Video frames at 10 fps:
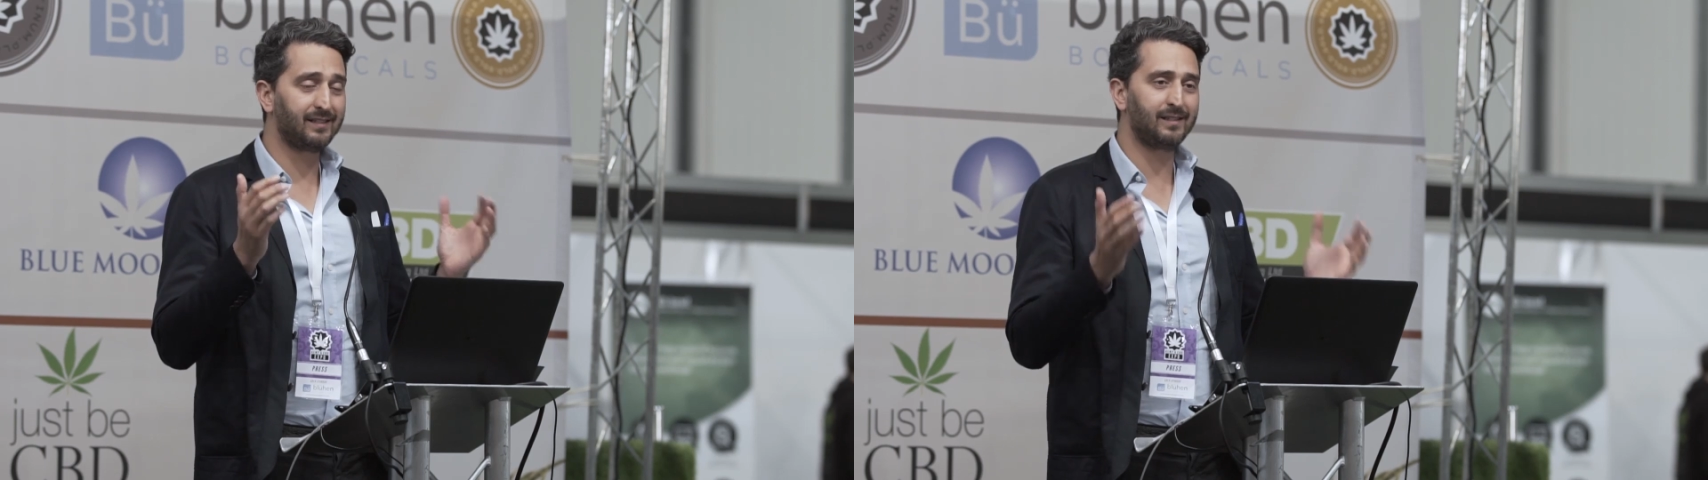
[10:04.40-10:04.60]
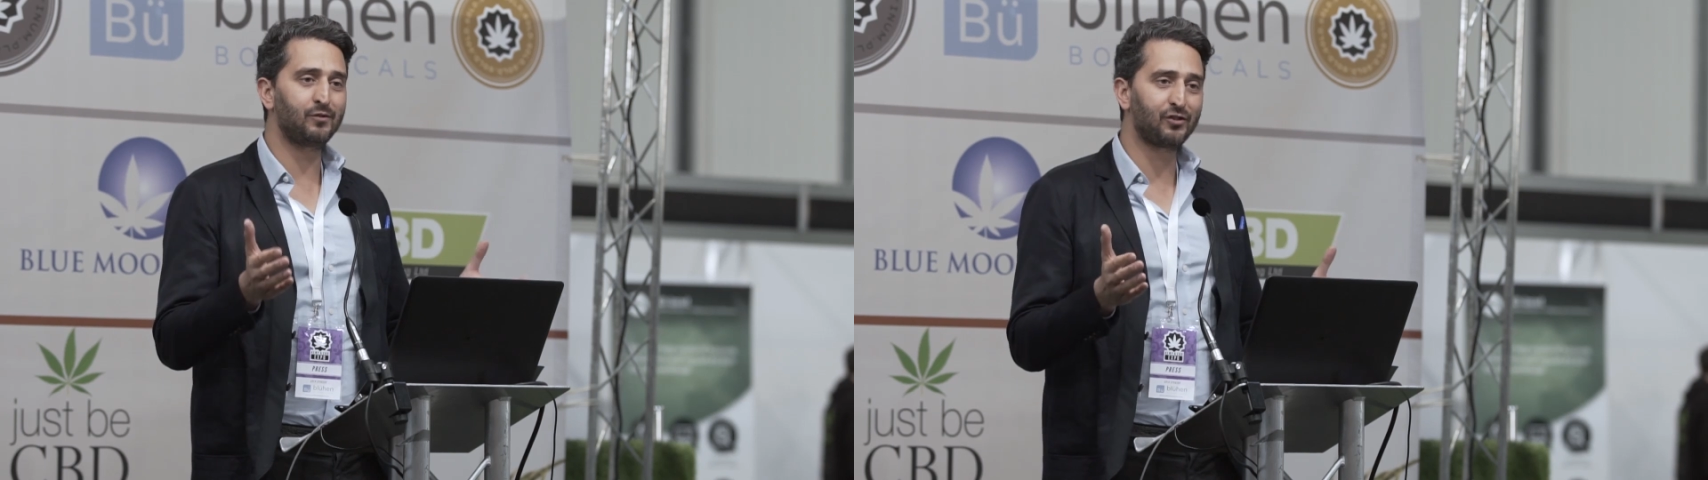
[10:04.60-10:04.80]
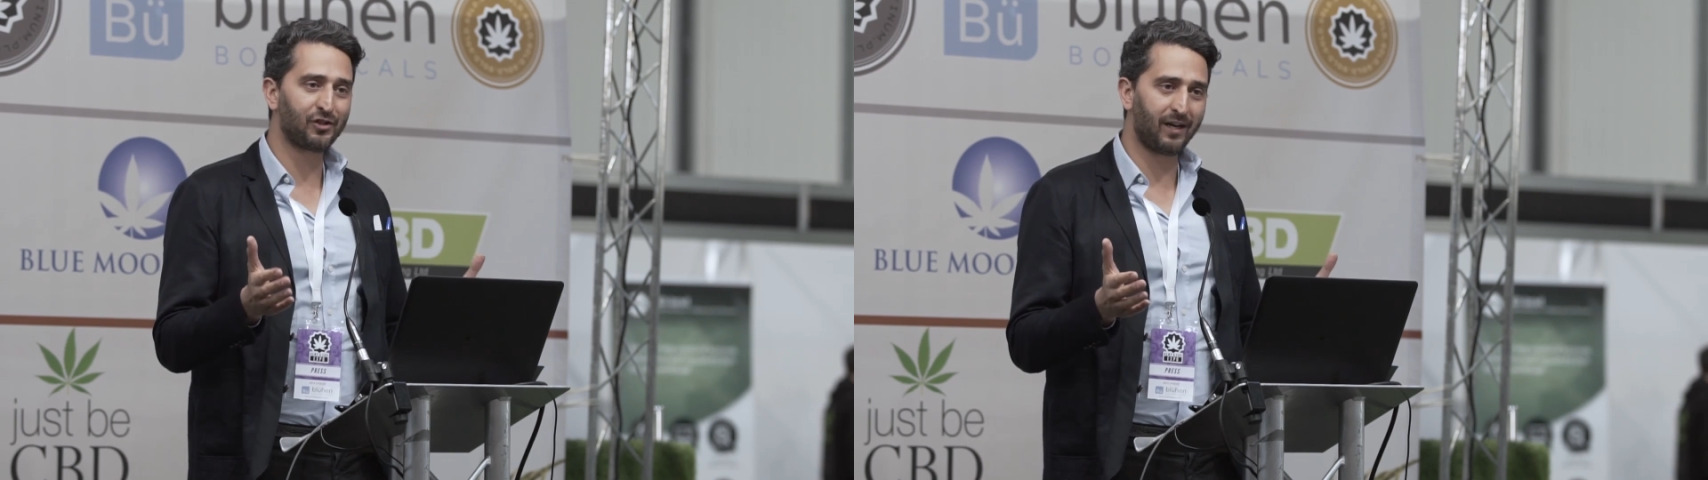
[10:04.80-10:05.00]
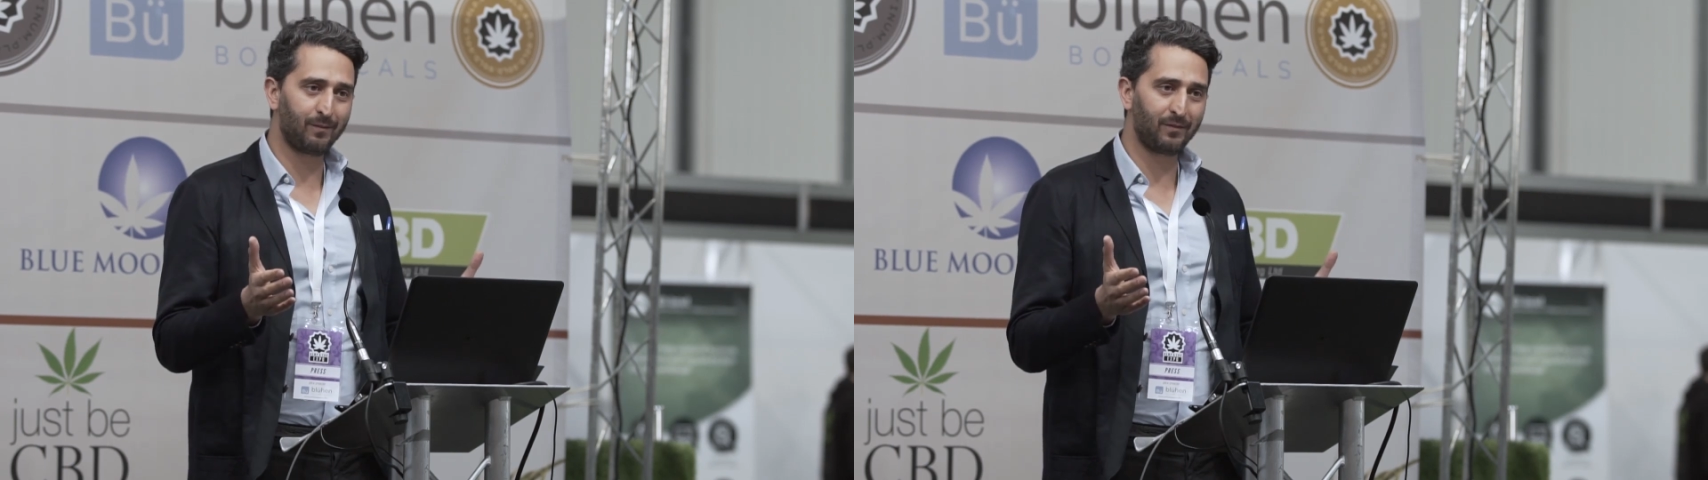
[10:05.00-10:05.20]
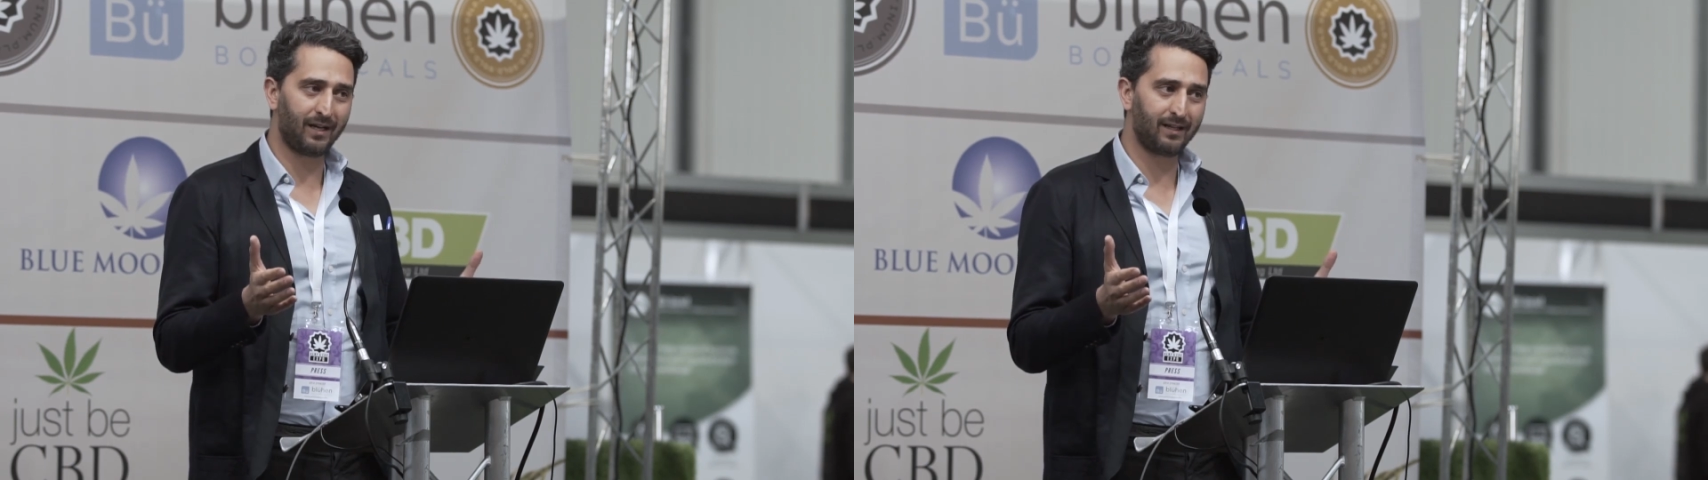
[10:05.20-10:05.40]
it seems a
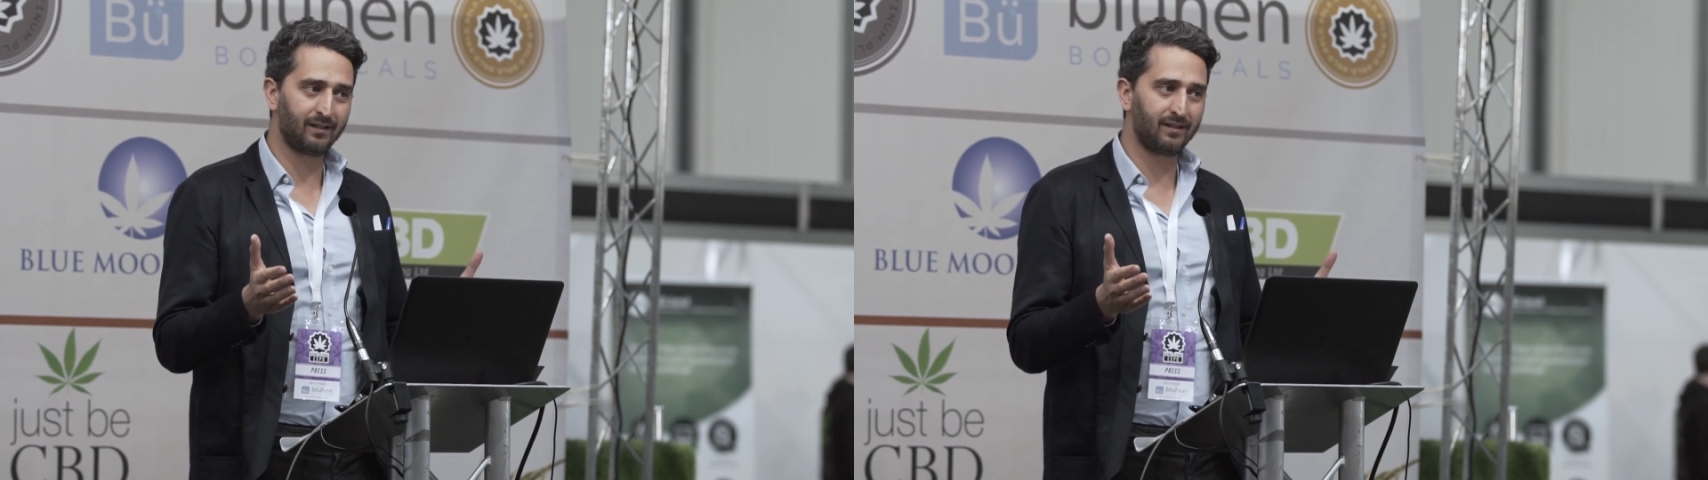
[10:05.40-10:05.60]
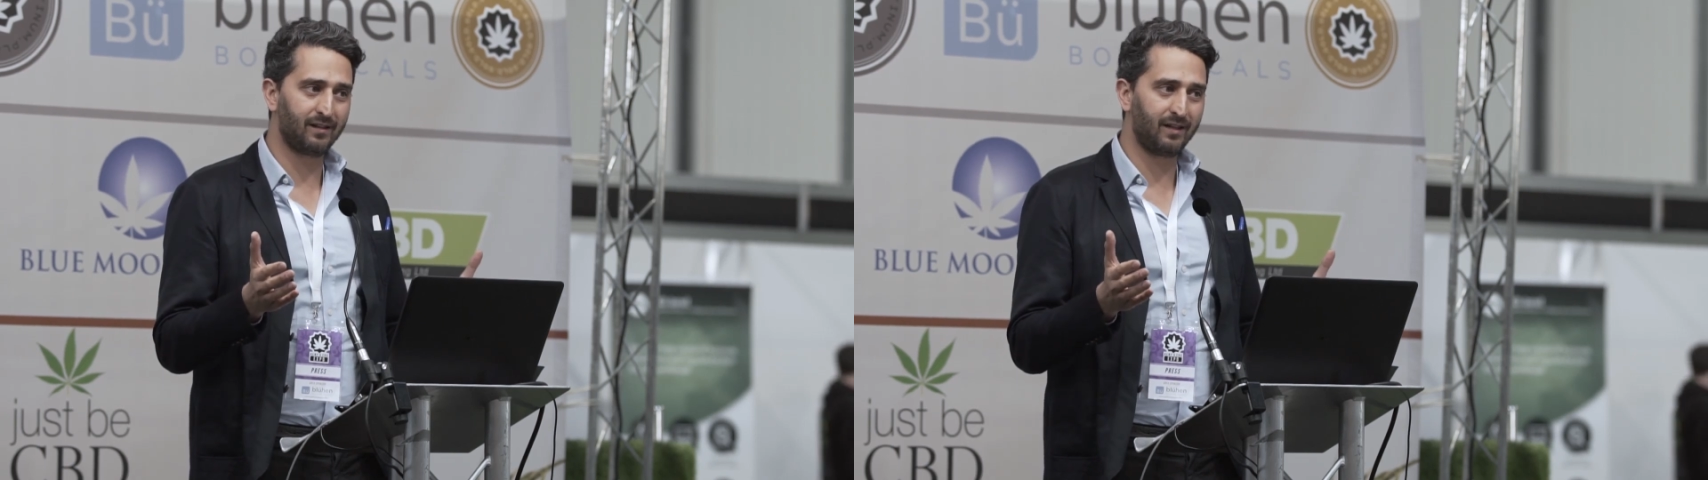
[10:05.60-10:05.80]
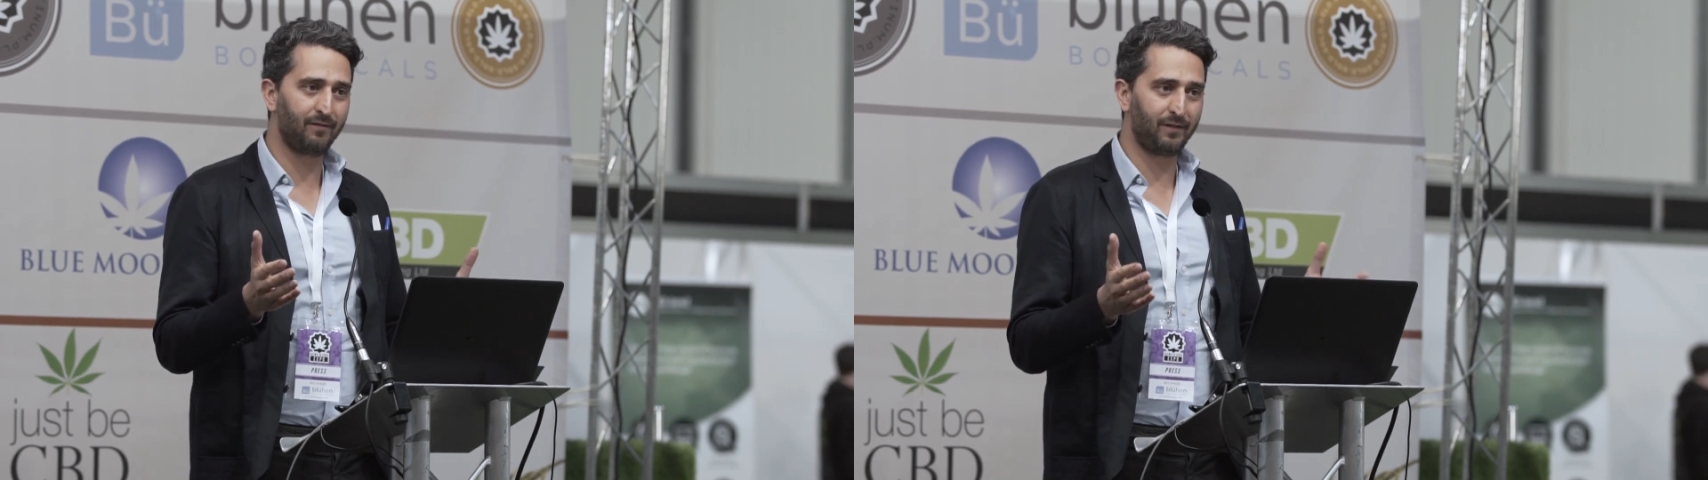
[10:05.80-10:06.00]
shame that the